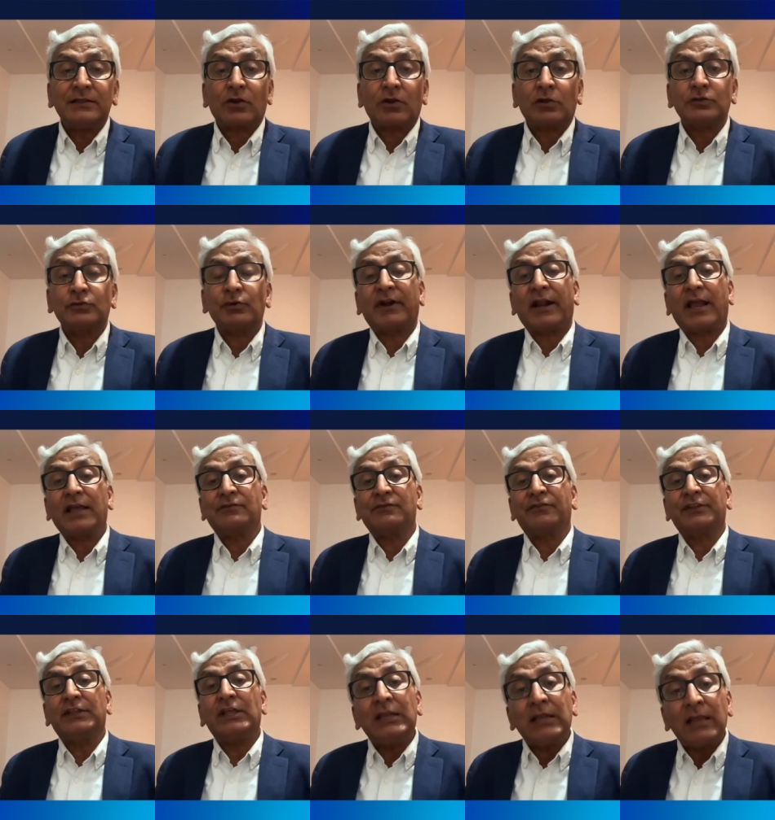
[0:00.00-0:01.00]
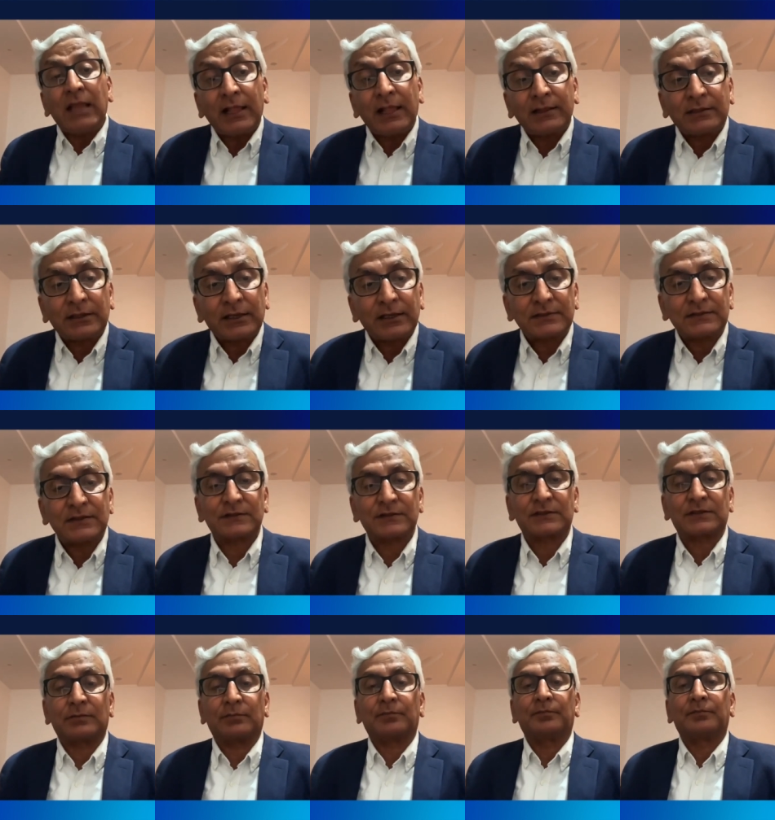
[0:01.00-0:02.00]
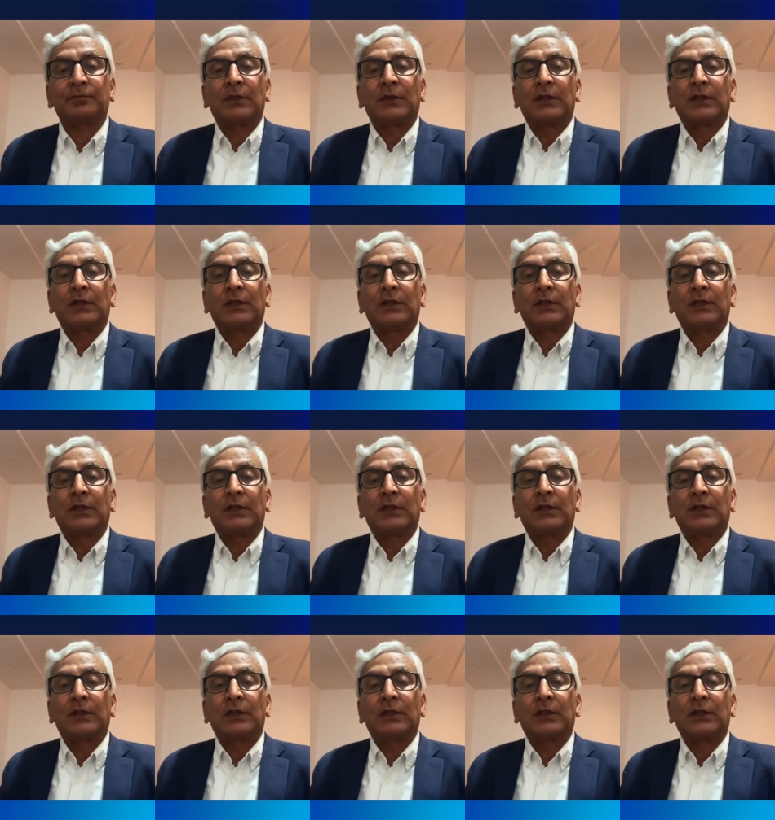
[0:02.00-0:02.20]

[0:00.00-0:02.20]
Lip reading: also arise within healthcare system.